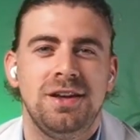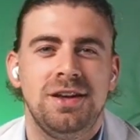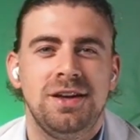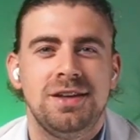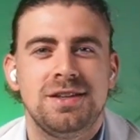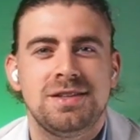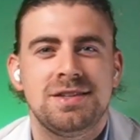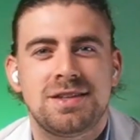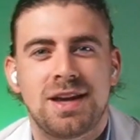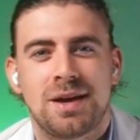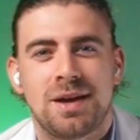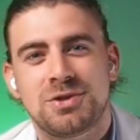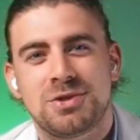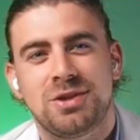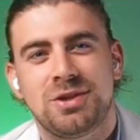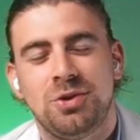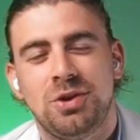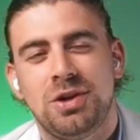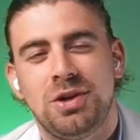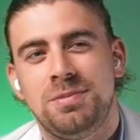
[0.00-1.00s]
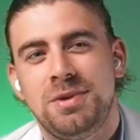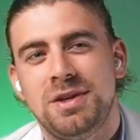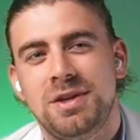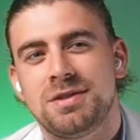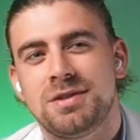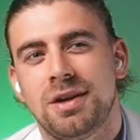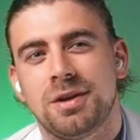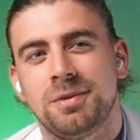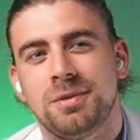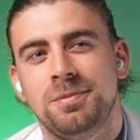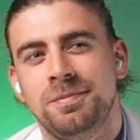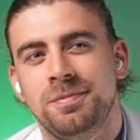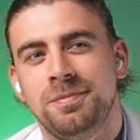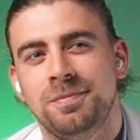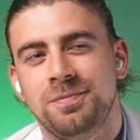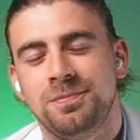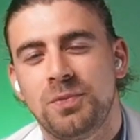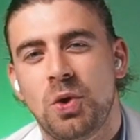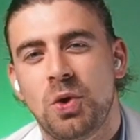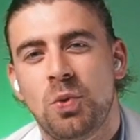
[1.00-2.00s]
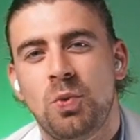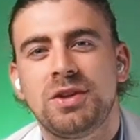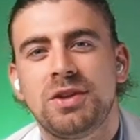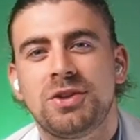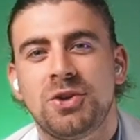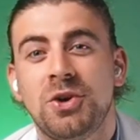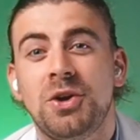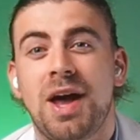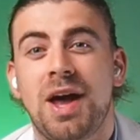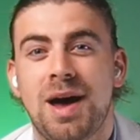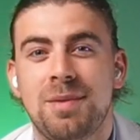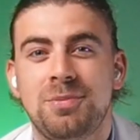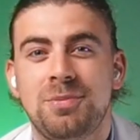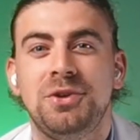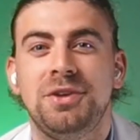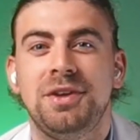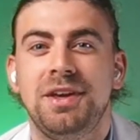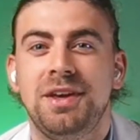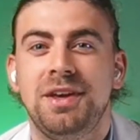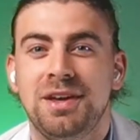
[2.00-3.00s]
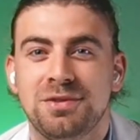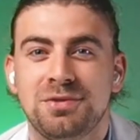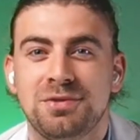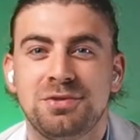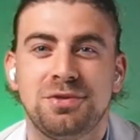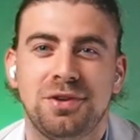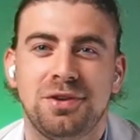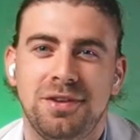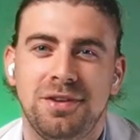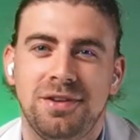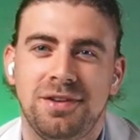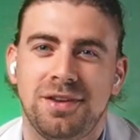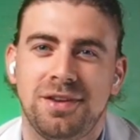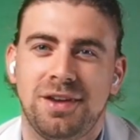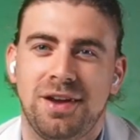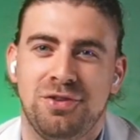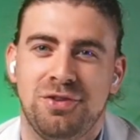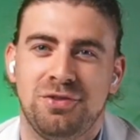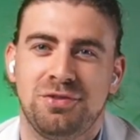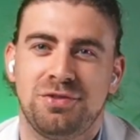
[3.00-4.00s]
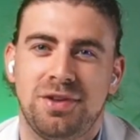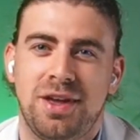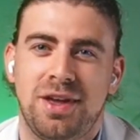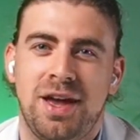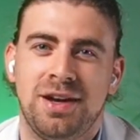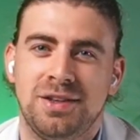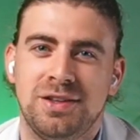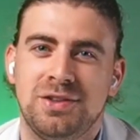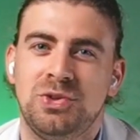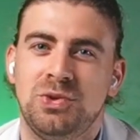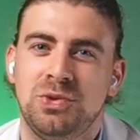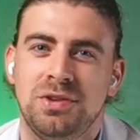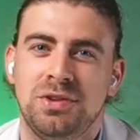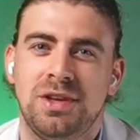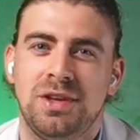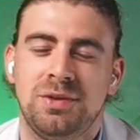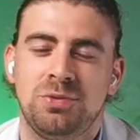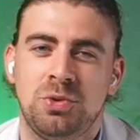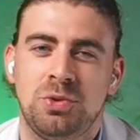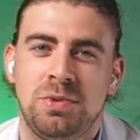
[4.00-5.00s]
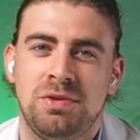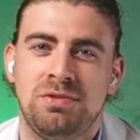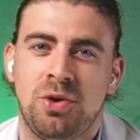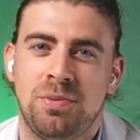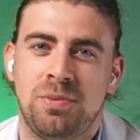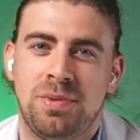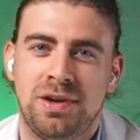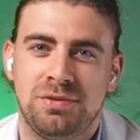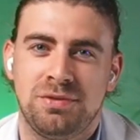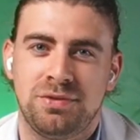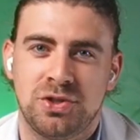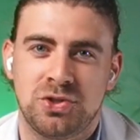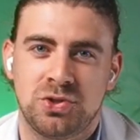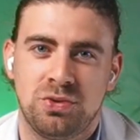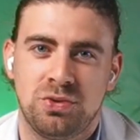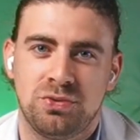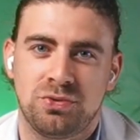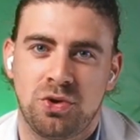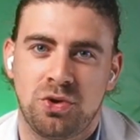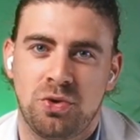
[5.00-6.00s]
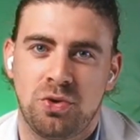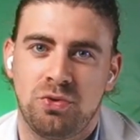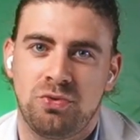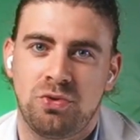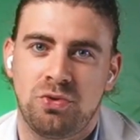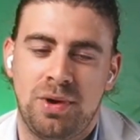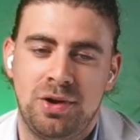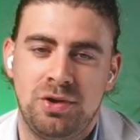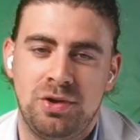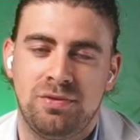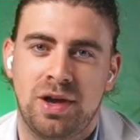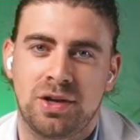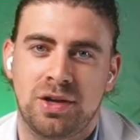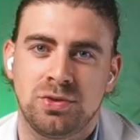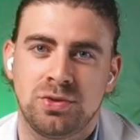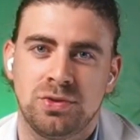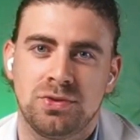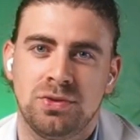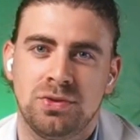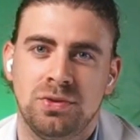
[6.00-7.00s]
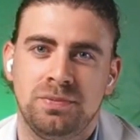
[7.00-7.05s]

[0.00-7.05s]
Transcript: cybersecurity piece, like, what could happen if kind of attitude that would be very beneficial for manufacturers.